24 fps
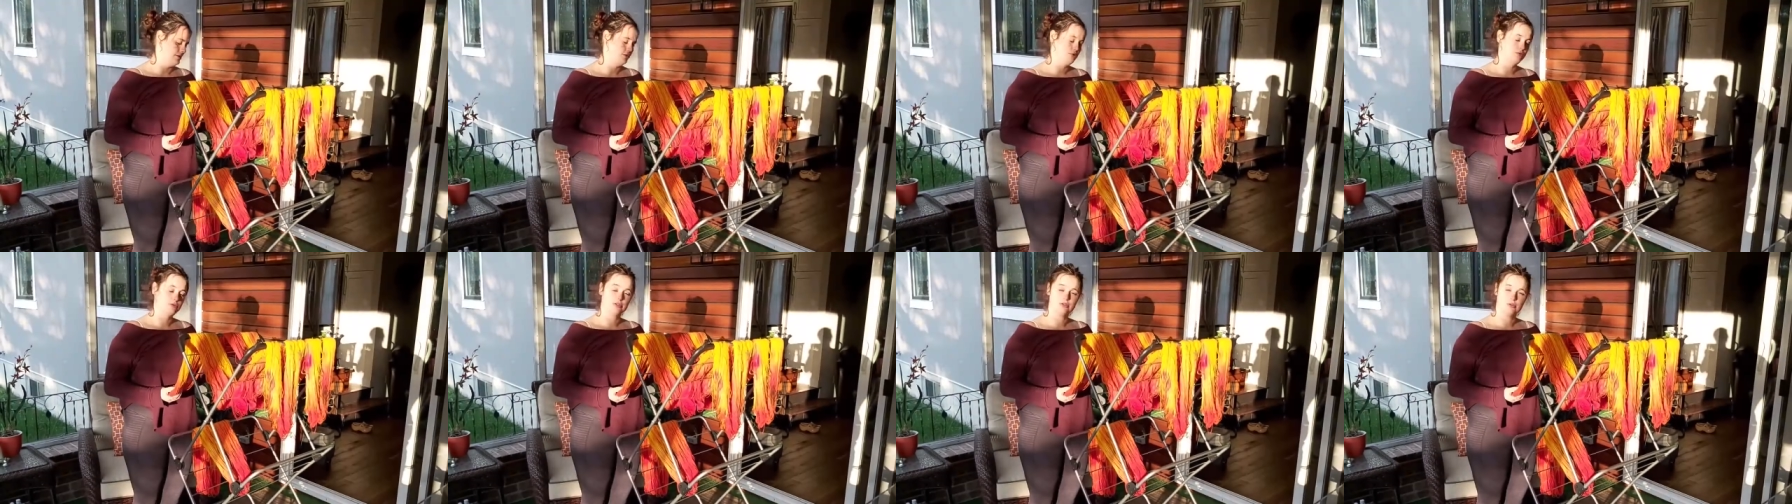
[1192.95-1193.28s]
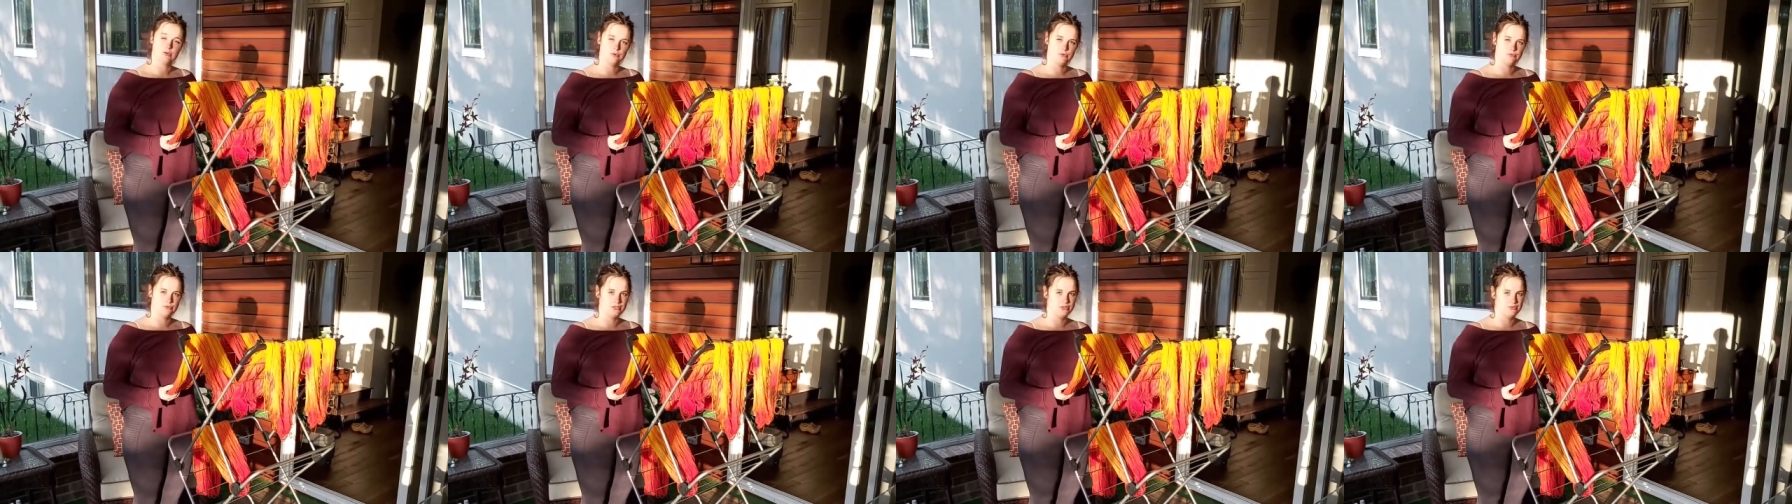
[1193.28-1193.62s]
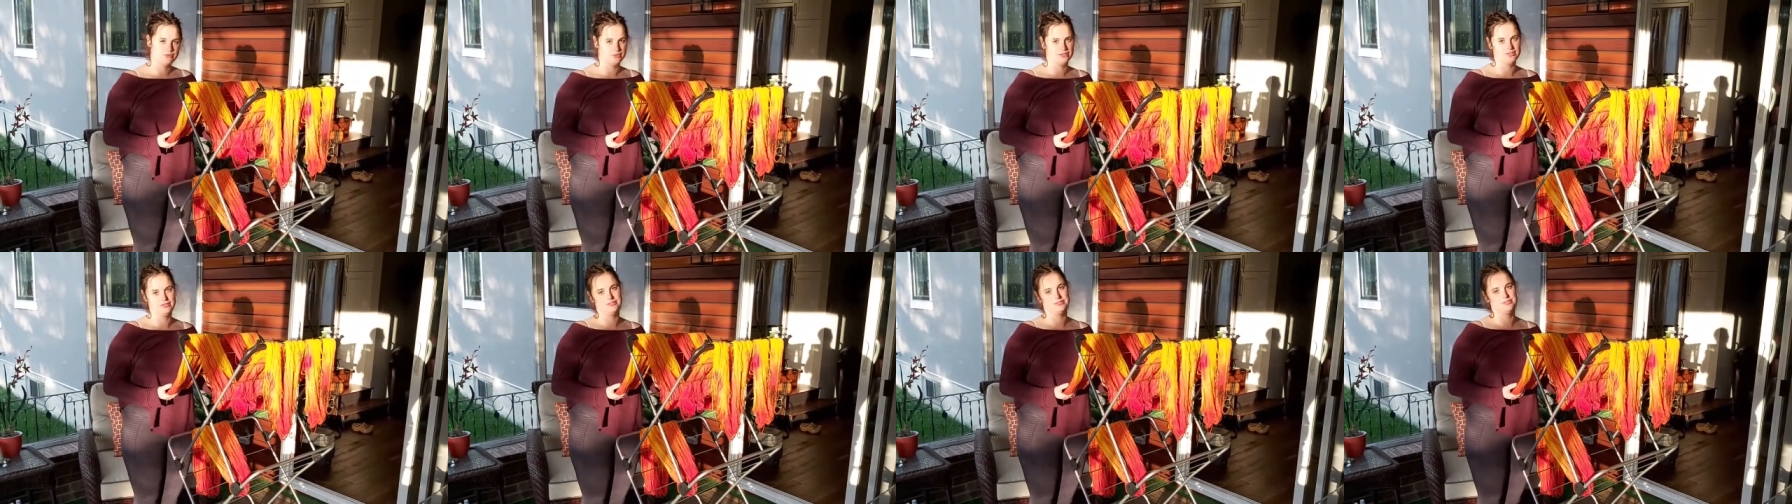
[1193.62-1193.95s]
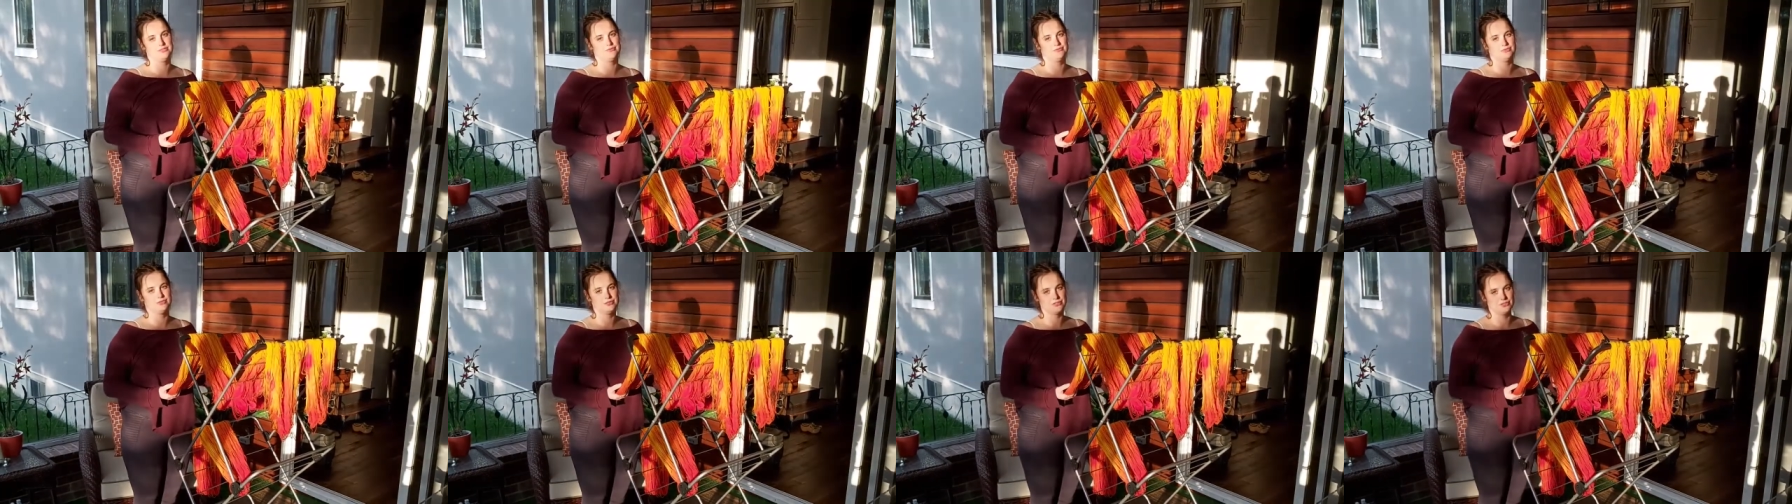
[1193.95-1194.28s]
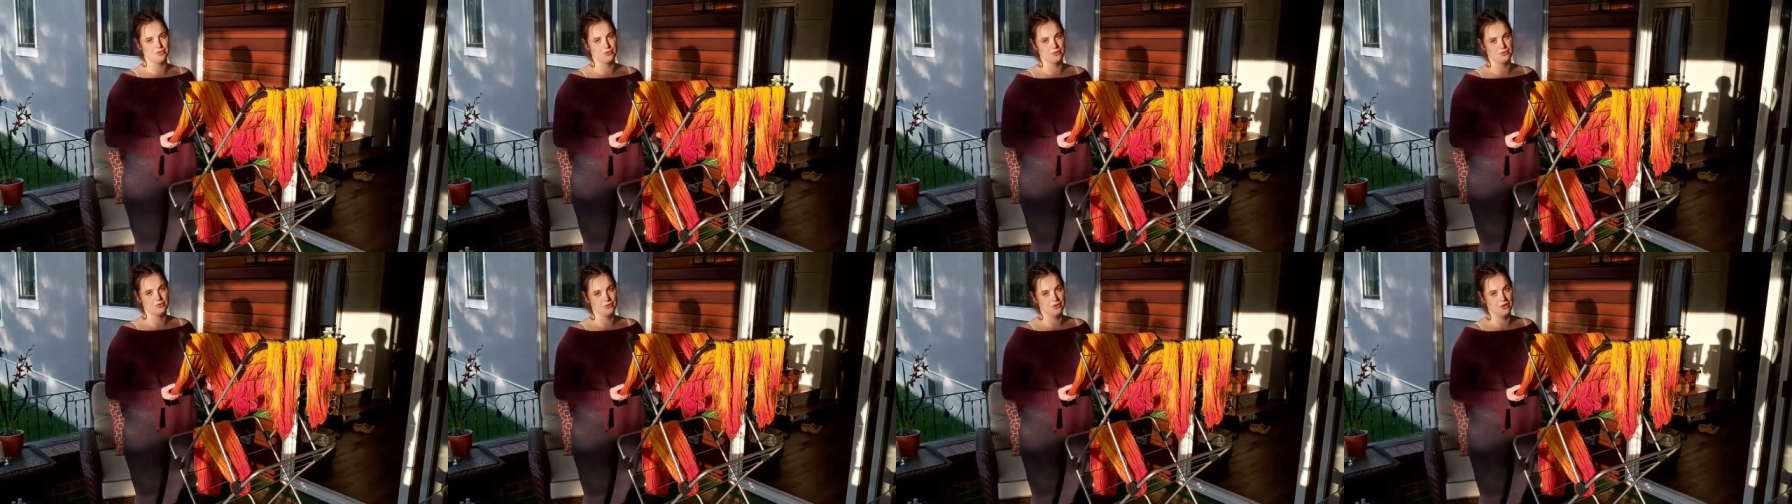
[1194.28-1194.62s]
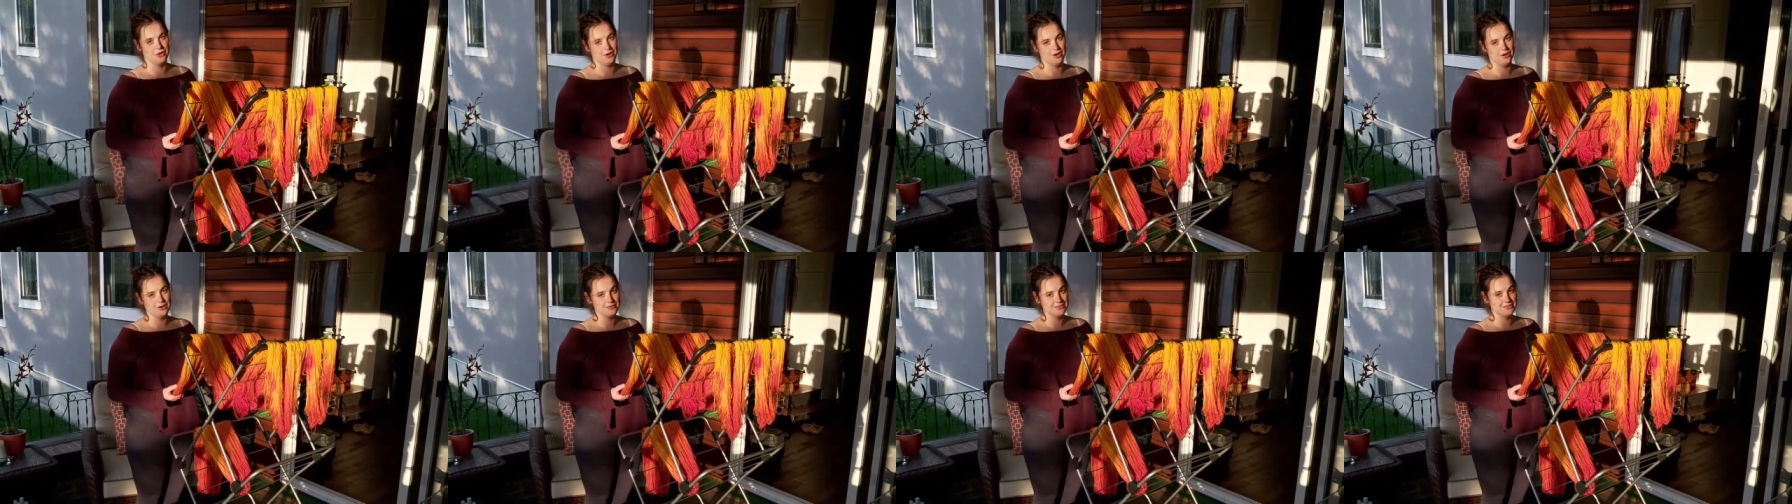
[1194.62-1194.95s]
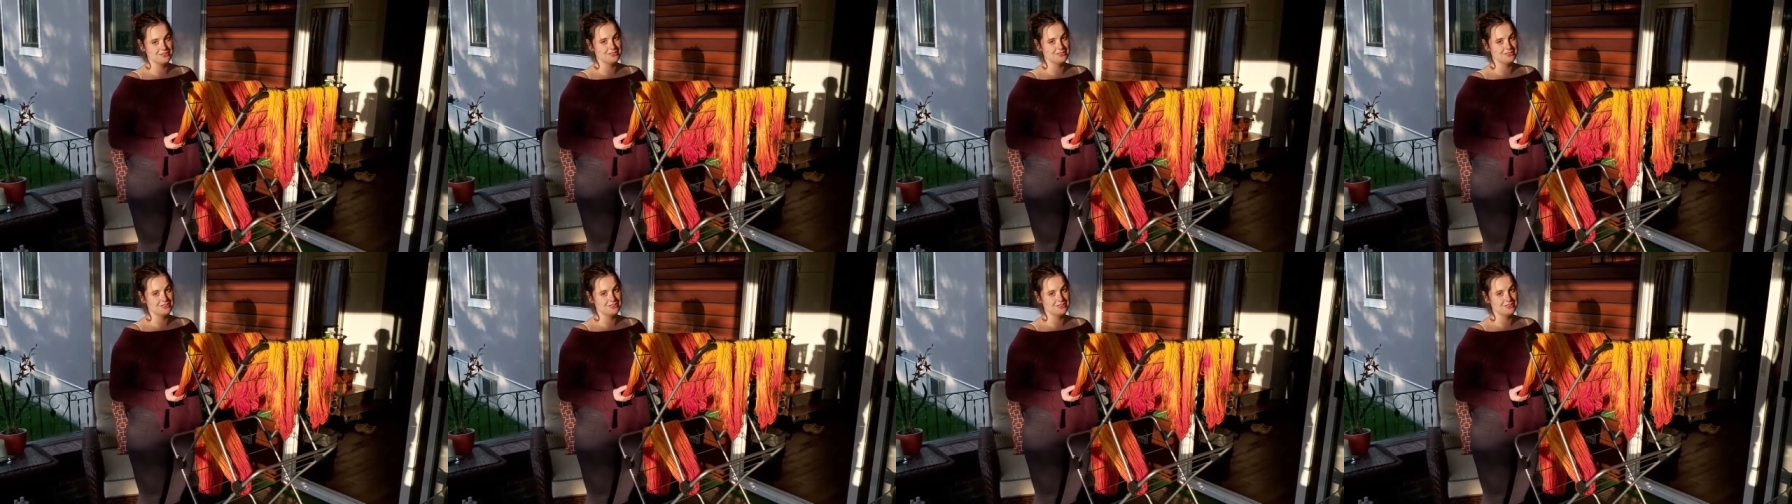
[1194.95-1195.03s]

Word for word: you can only rinse for so long